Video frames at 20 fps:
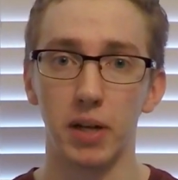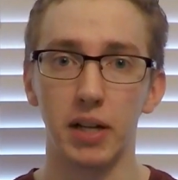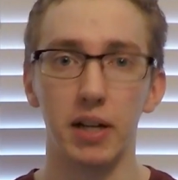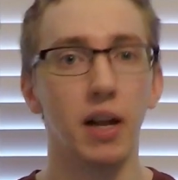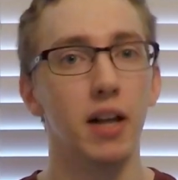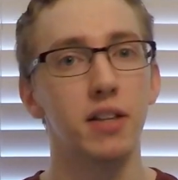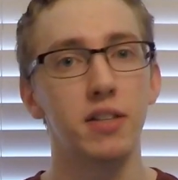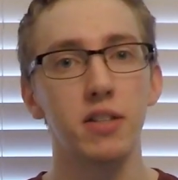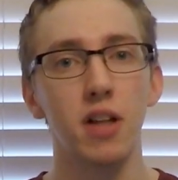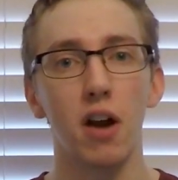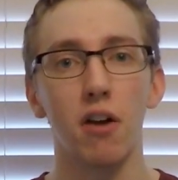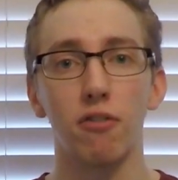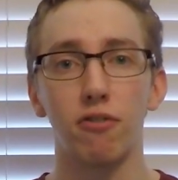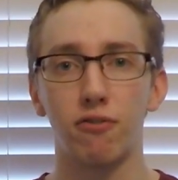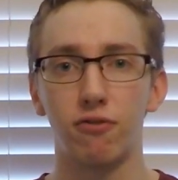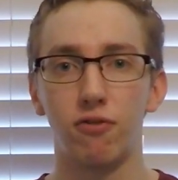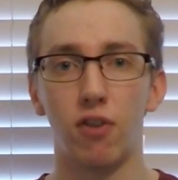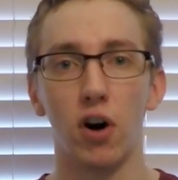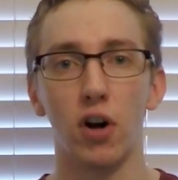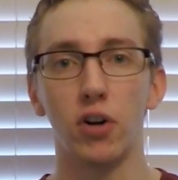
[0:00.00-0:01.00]
It's not a
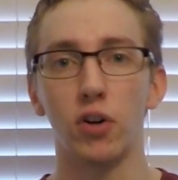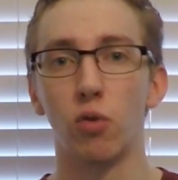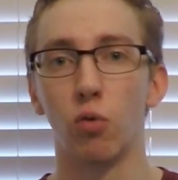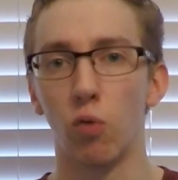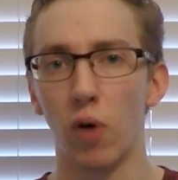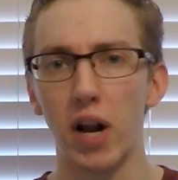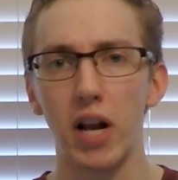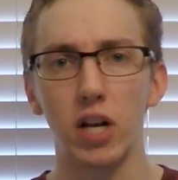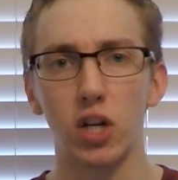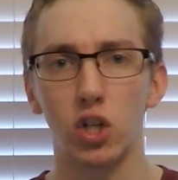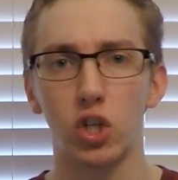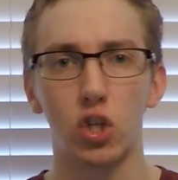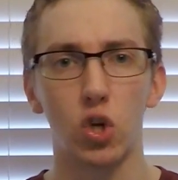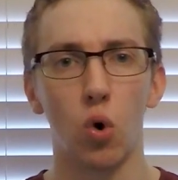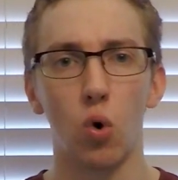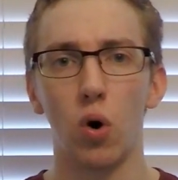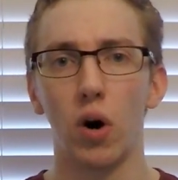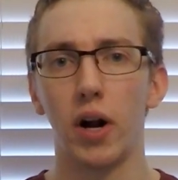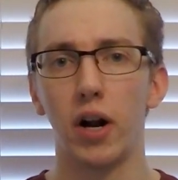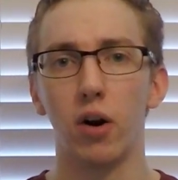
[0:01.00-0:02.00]
fun range
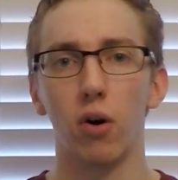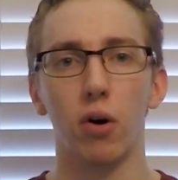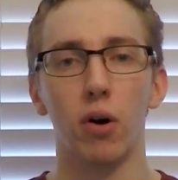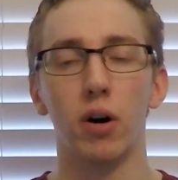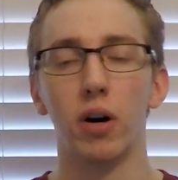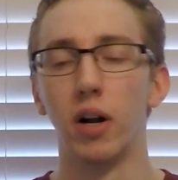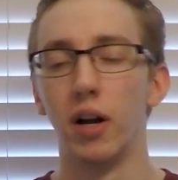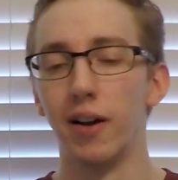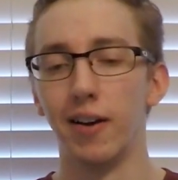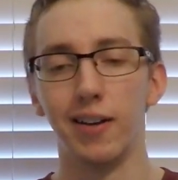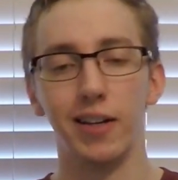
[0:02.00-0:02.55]
toy or,